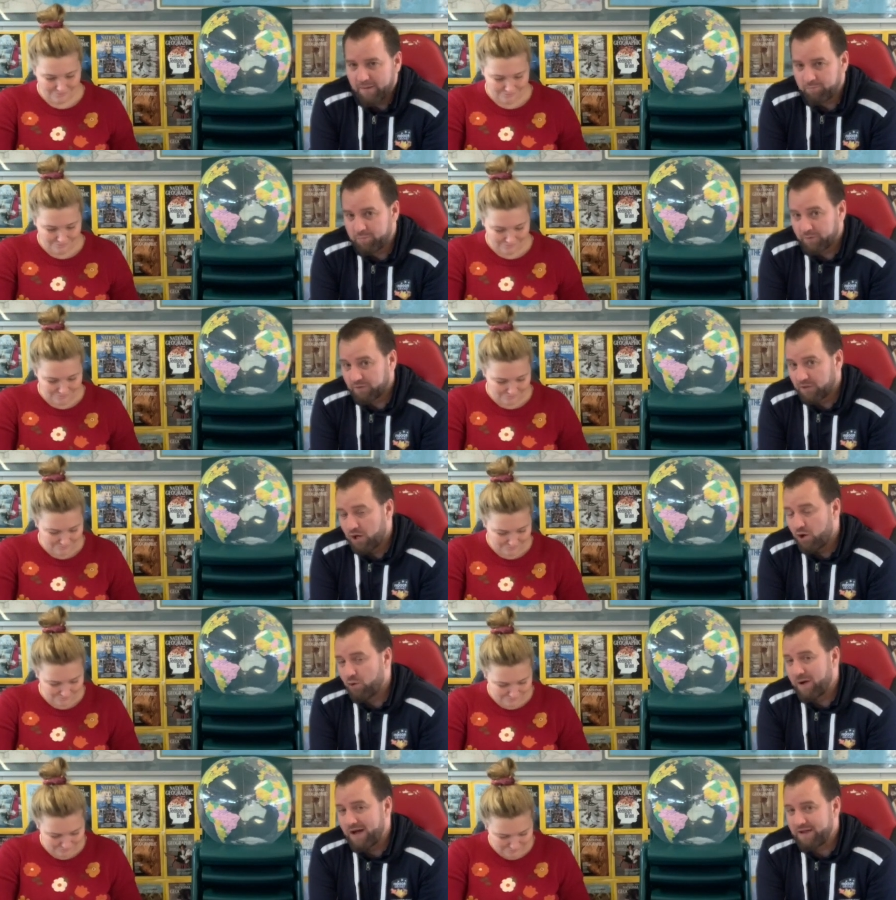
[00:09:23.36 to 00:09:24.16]

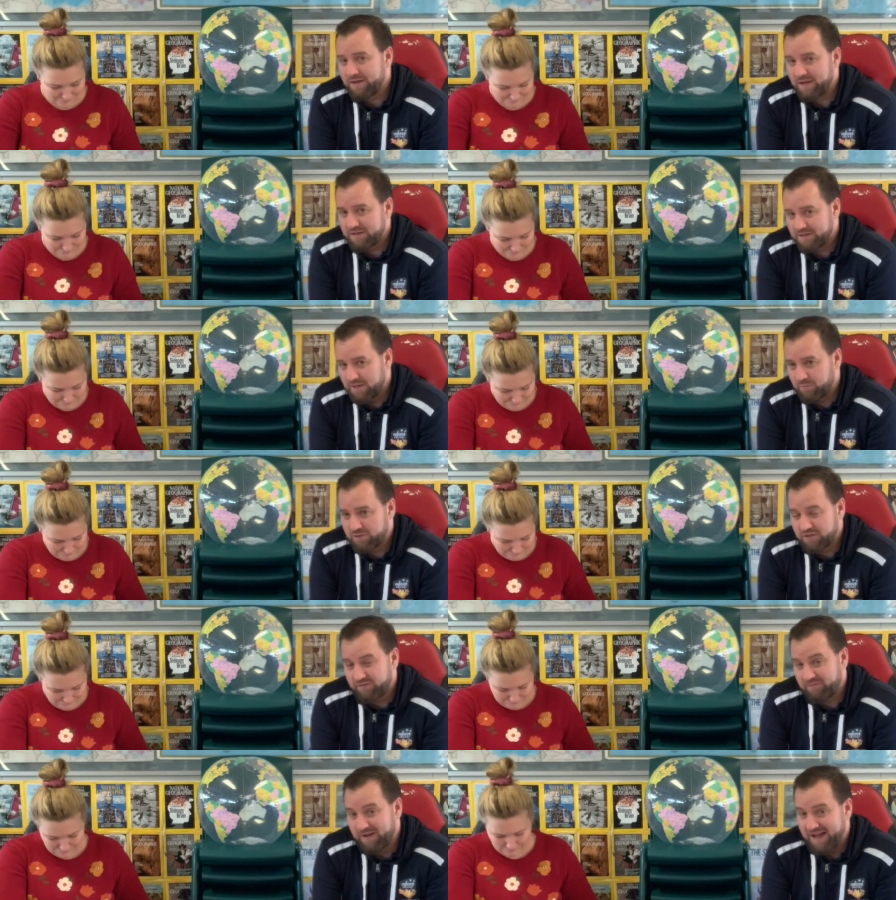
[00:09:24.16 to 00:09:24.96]
Speaker 1: below a
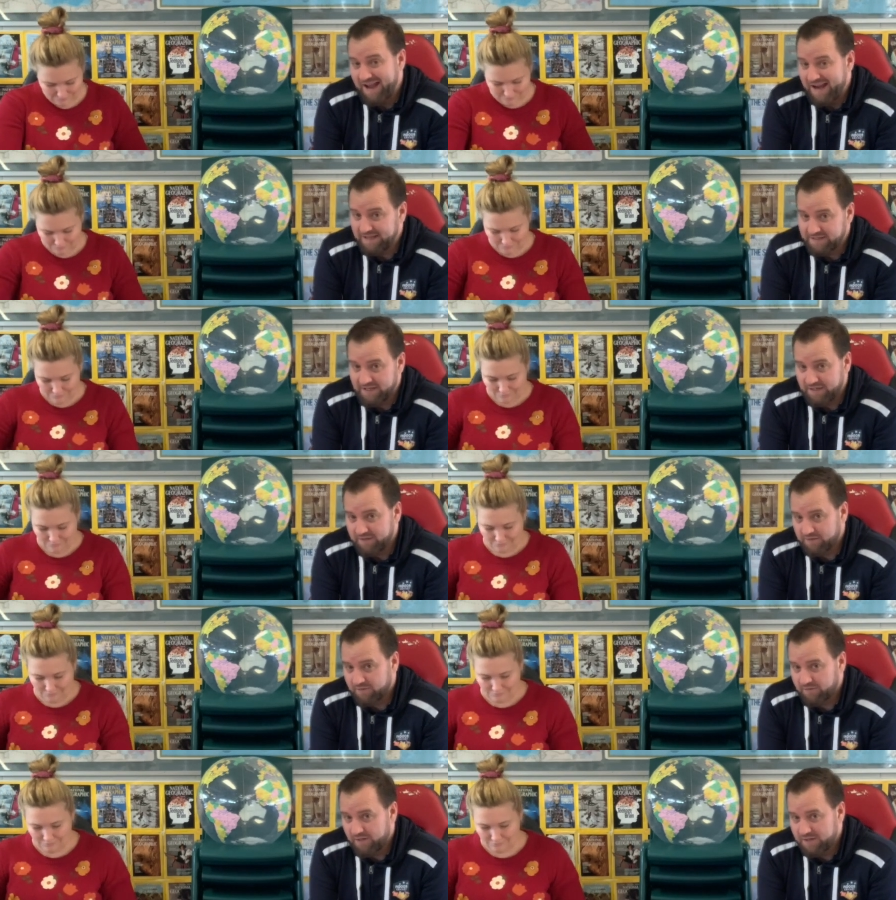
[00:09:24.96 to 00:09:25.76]
temperature of about 18
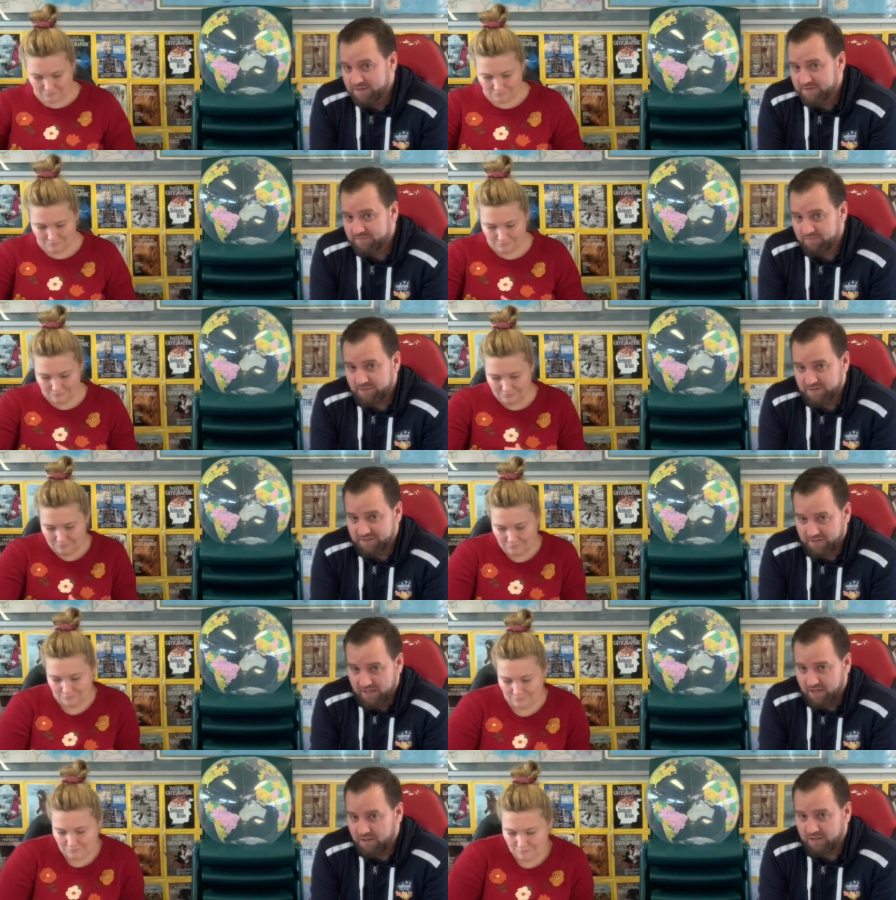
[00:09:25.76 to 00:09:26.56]
degrees. It
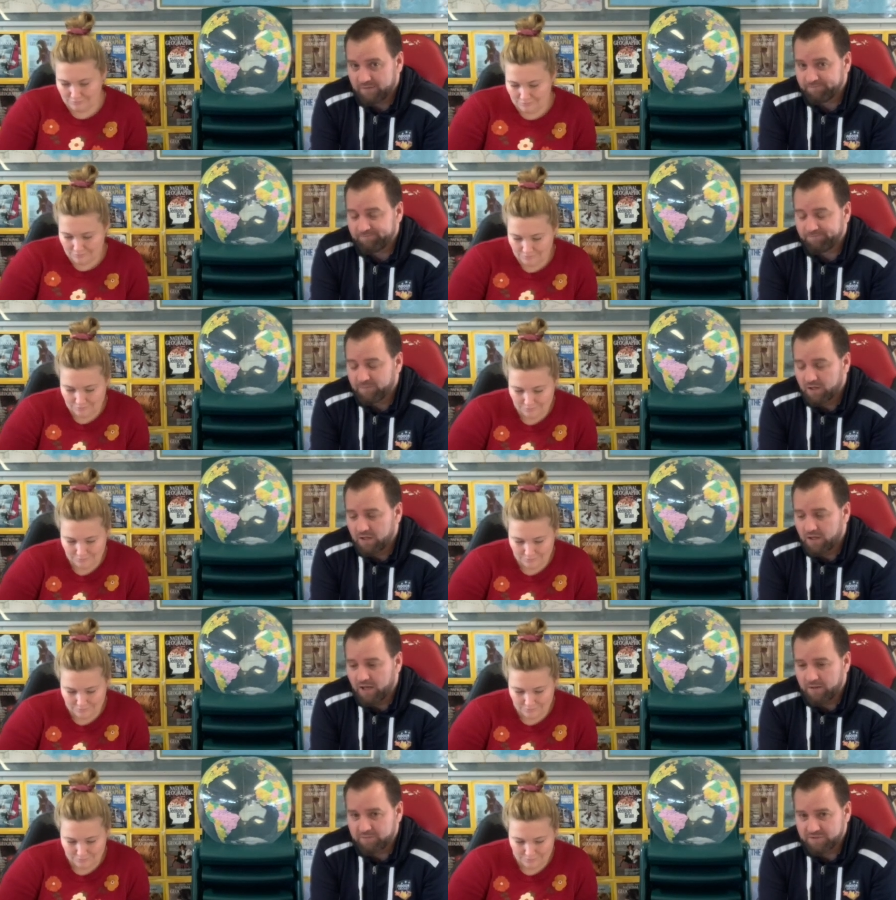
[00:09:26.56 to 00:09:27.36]
just can't.
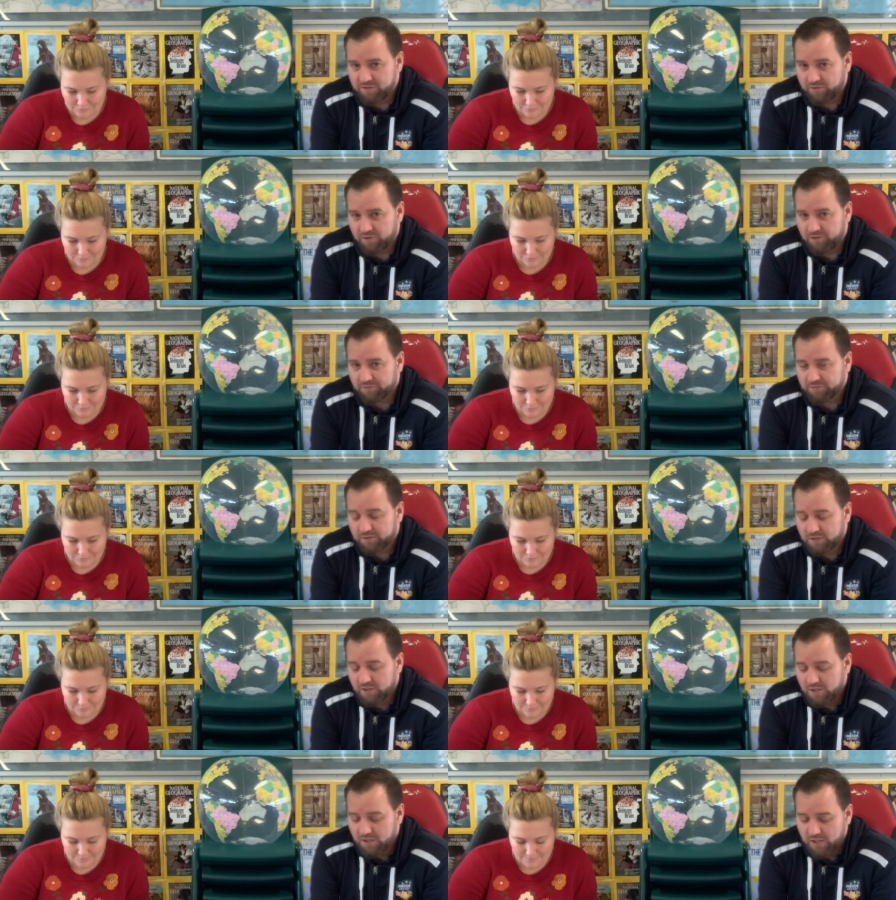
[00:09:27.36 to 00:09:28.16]
Um, it's too cold.
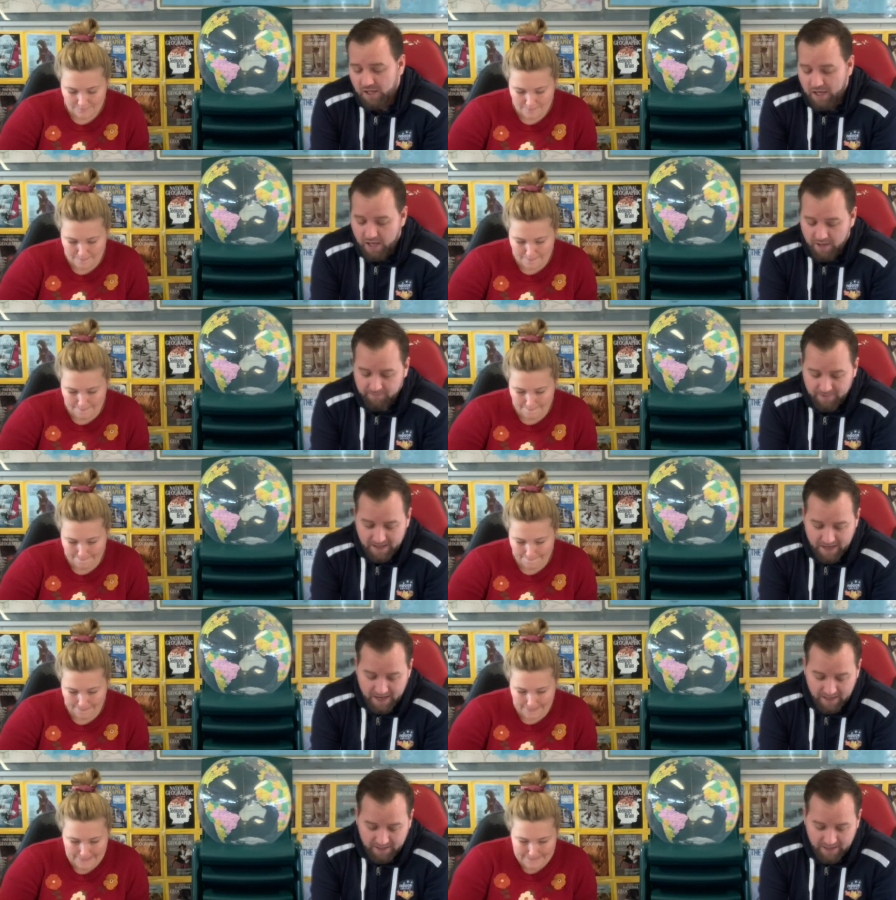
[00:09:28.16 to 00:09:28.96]
Um,
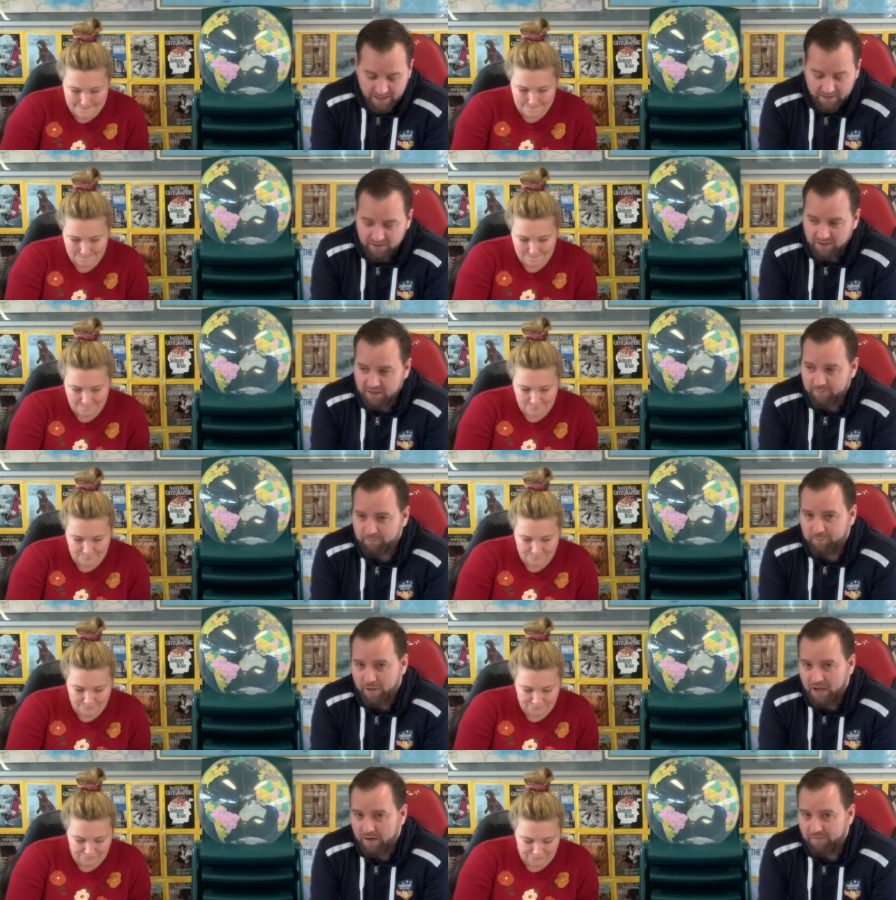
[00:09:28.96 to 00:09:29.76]
and anything
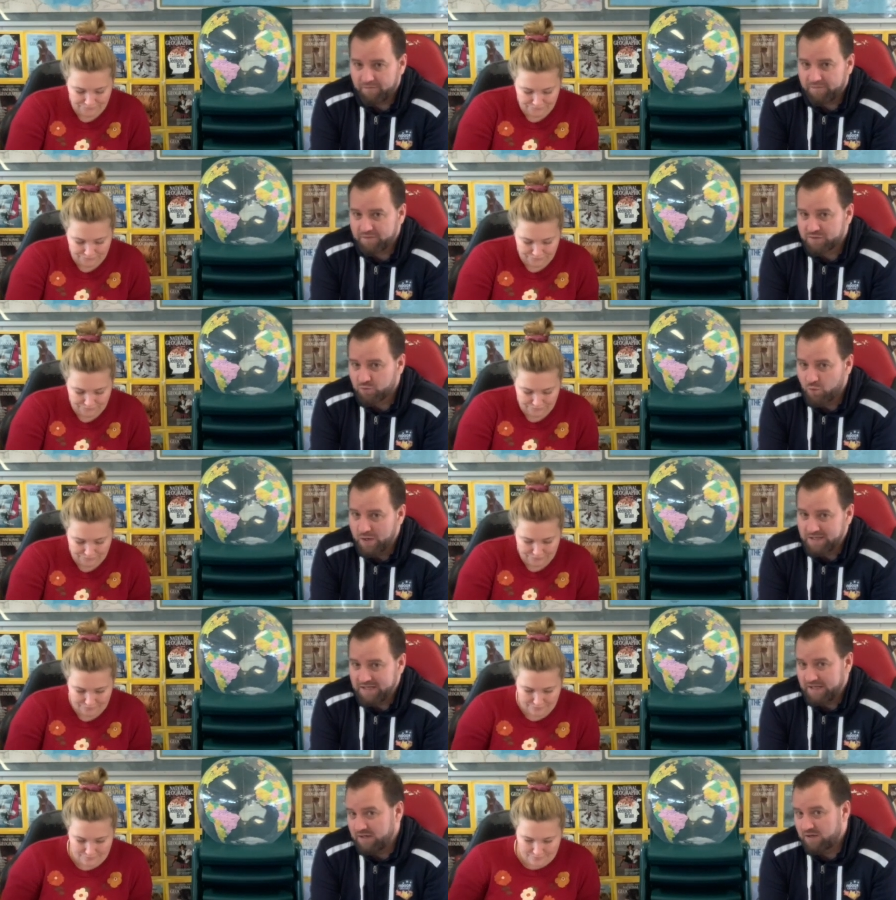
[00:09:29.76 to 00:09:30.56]
above
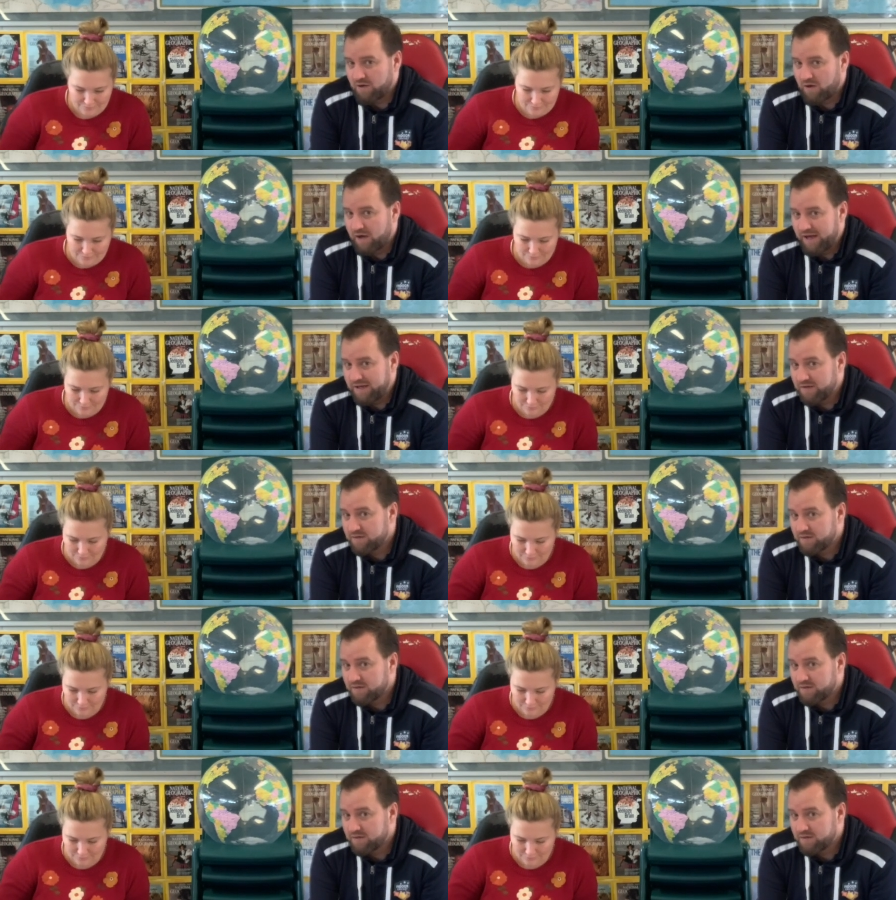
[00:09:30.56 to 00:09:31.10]
29